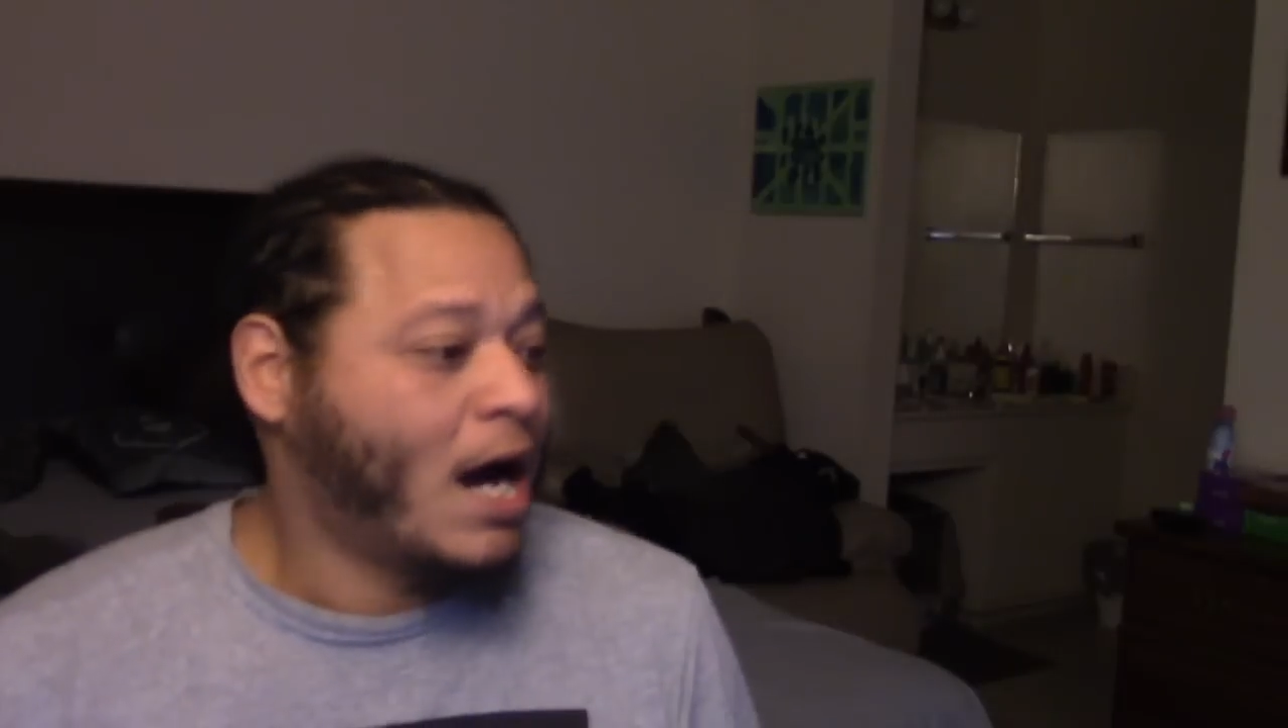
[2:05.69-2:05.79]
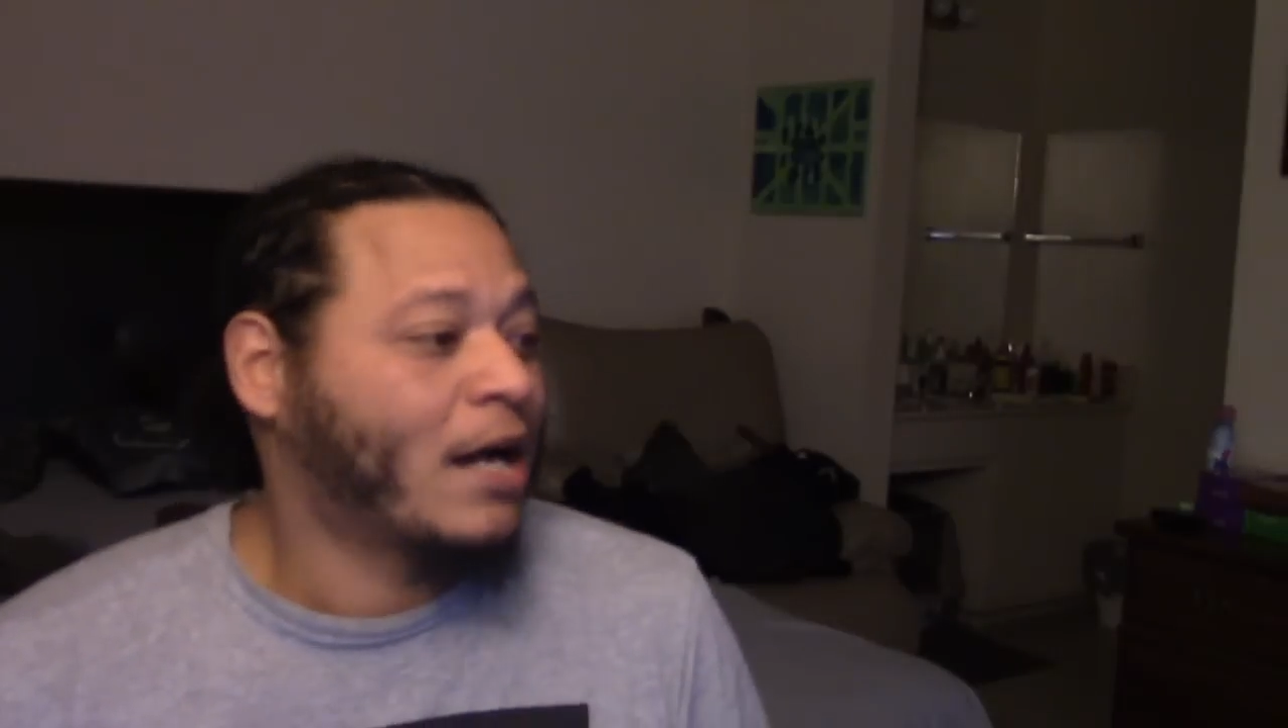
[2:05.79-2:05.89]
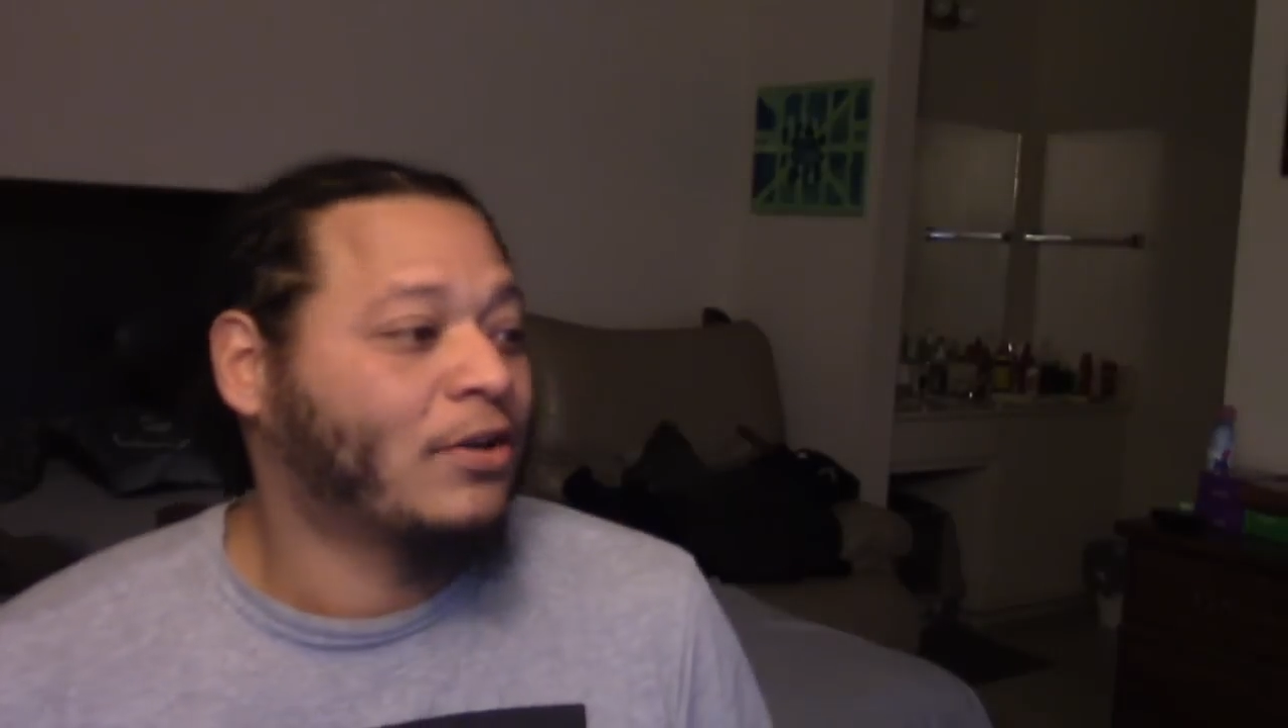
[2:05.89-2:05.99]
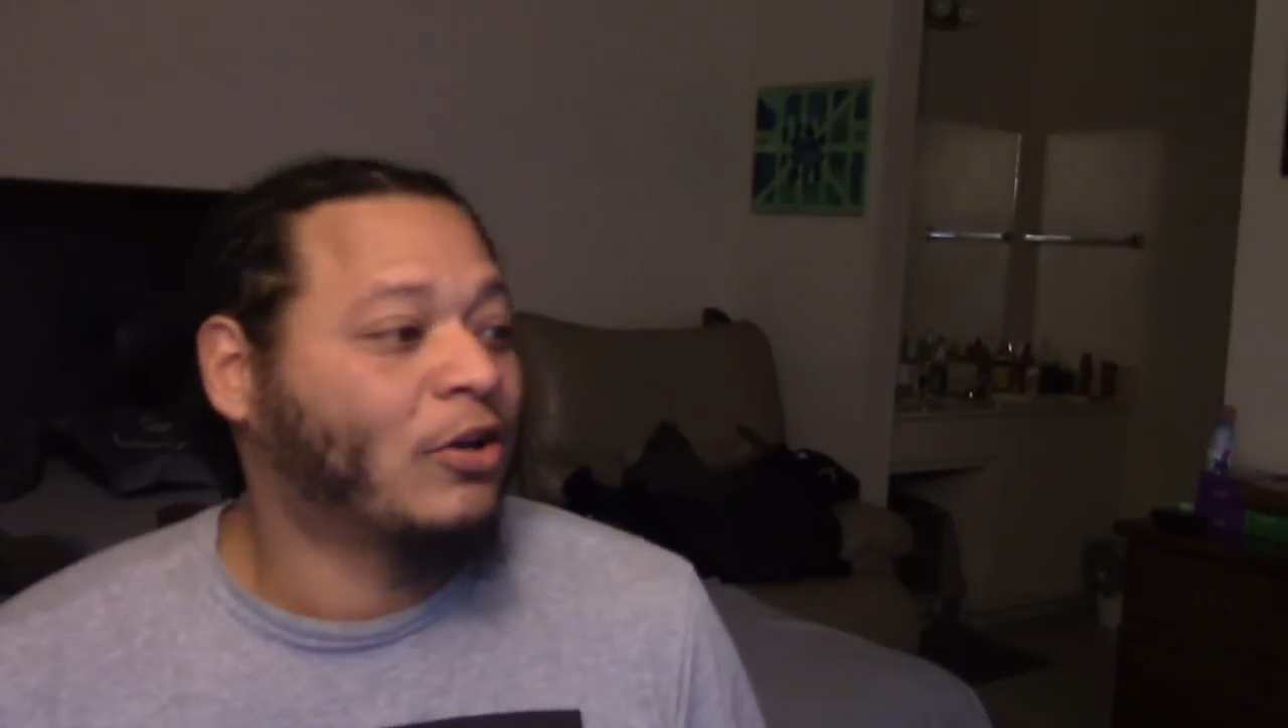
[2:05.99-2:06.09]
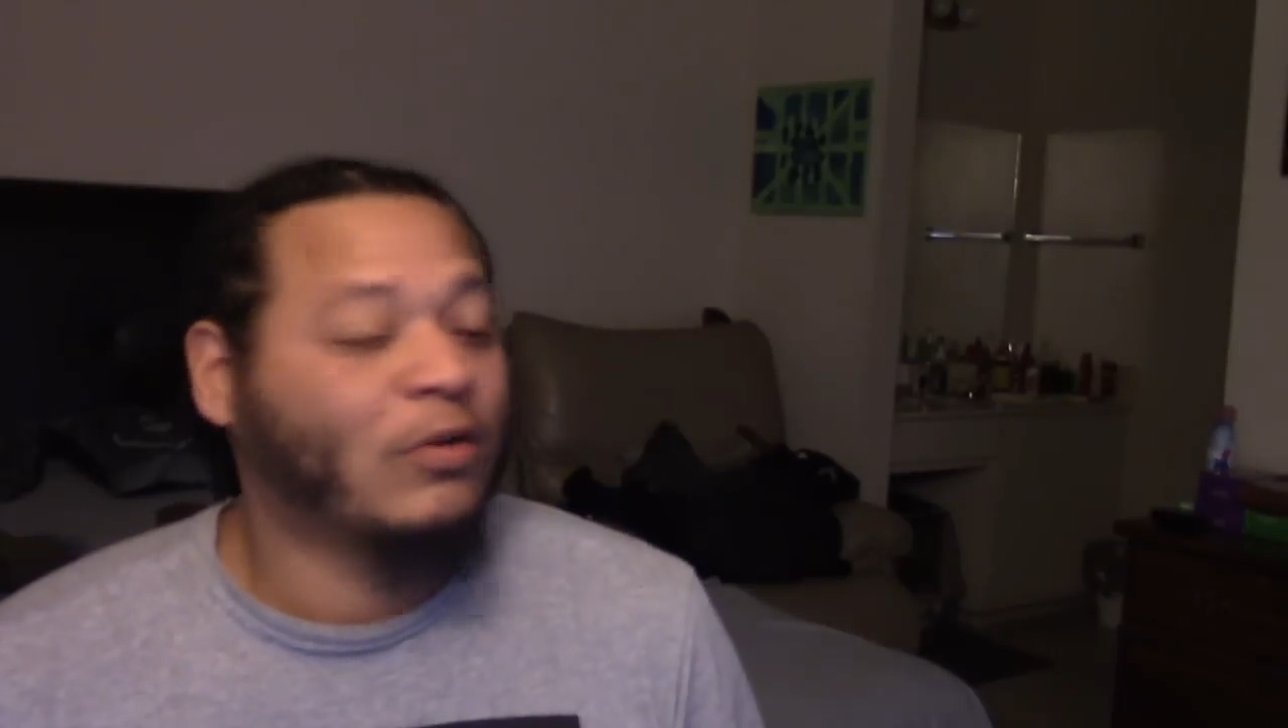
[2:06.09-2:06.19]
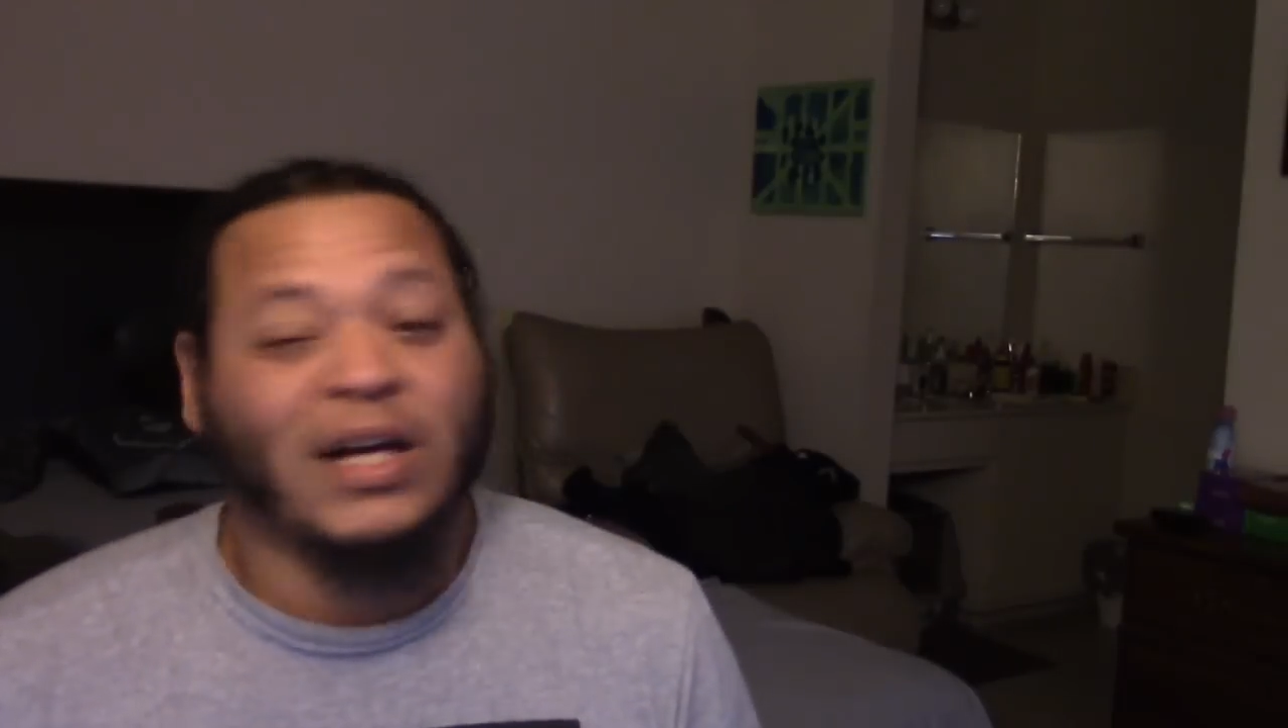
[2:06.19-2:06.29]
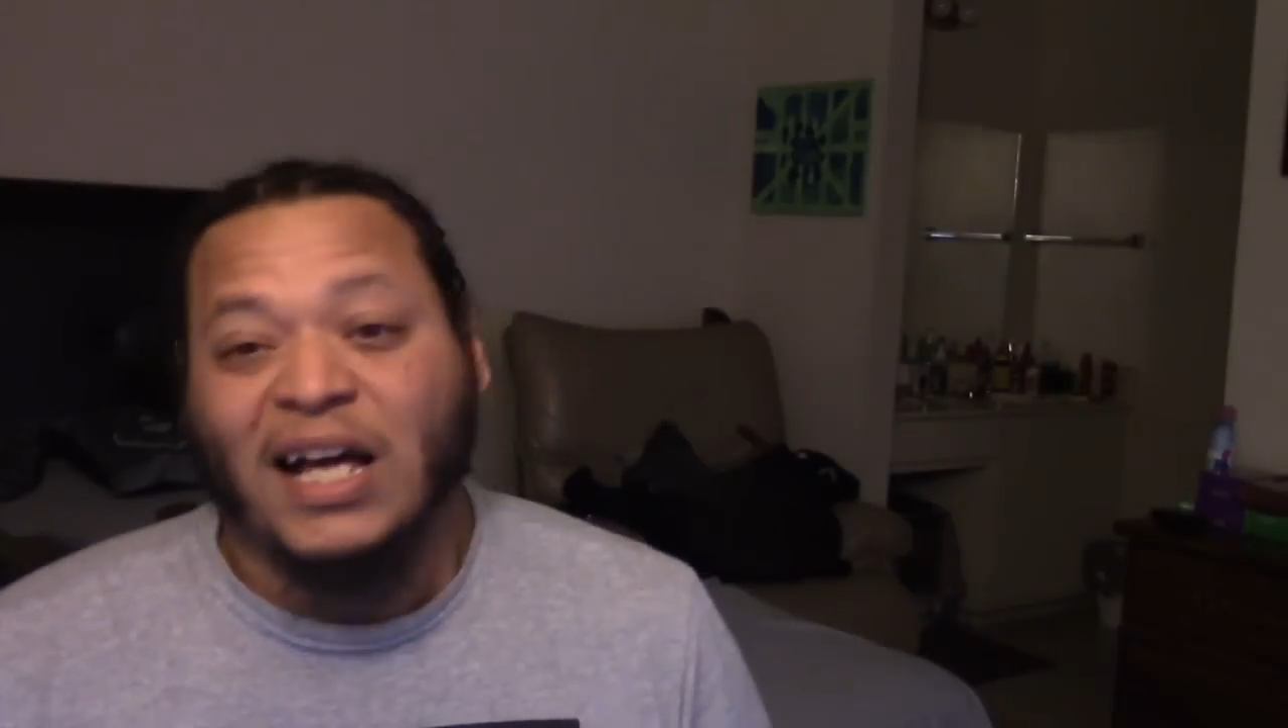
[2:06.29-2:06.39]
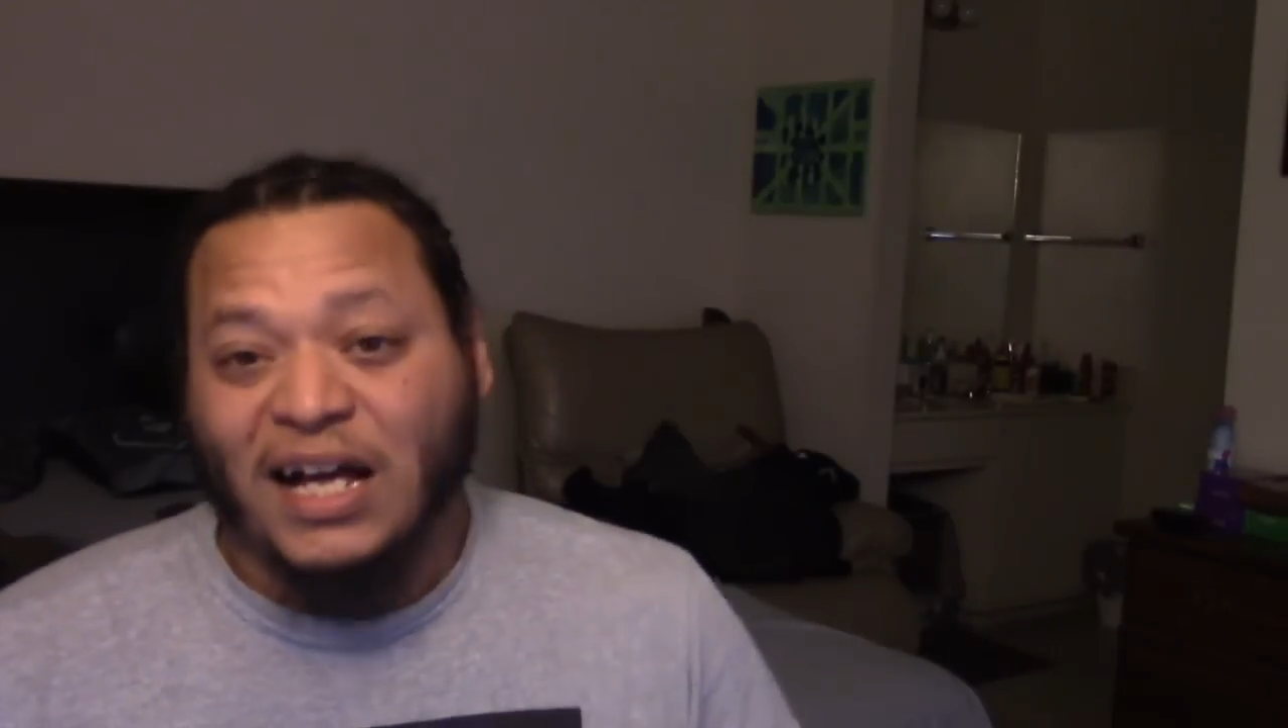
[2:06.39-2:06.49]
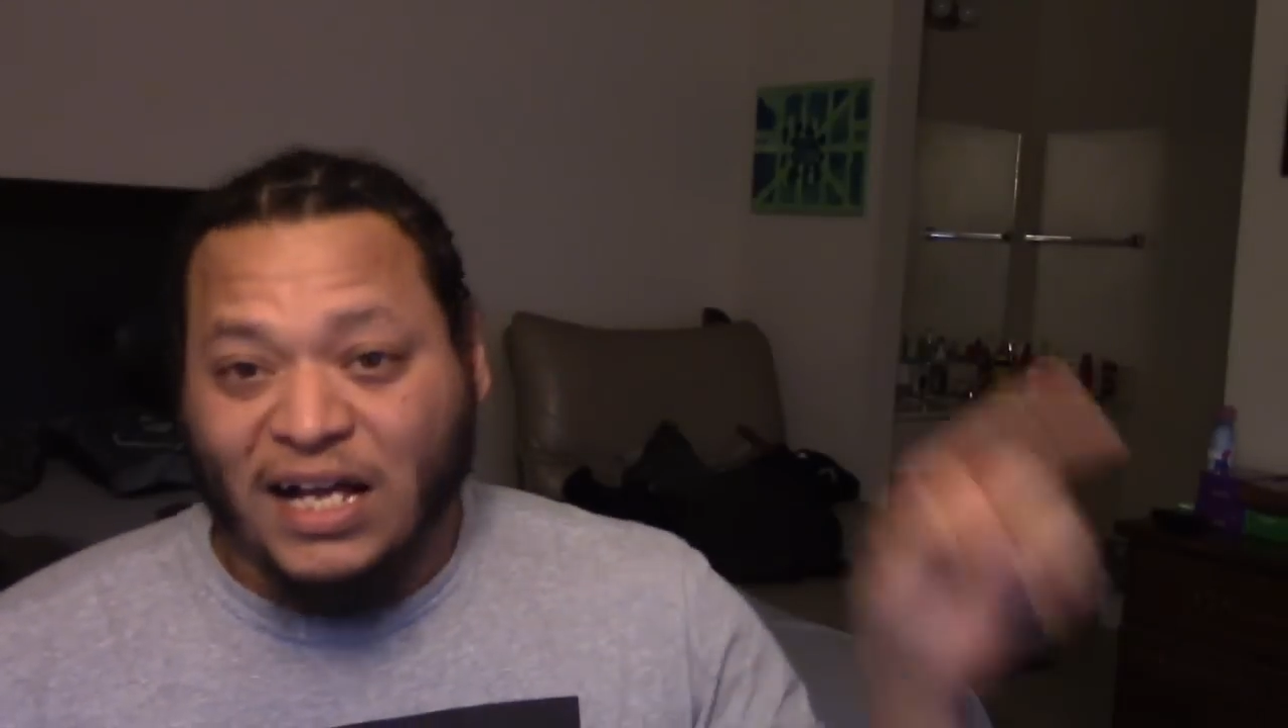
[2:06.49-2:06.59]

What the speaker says: I don't know.